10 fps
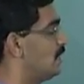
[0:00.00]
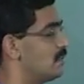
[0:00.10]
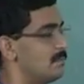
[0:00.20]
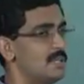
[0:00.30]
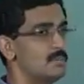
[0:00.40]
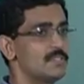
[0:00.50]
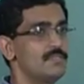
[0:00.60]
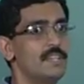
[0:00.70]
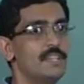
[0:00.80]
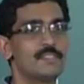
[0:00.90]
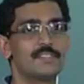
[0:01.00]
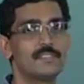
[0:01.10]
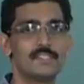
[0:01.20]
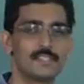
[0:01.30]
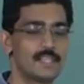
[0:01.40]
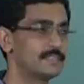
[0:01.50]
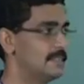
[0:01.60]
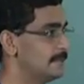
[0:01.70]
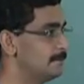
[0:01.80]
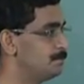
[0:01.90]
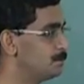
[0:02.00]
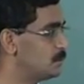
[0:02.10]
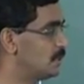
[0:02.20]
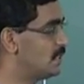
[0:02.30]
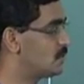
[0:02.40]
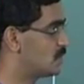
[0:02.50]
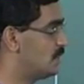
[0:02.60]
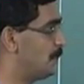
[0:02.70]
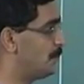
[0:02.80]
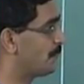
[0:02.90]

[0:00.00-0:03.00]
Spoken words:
or mean plus variance and things like that. So that is the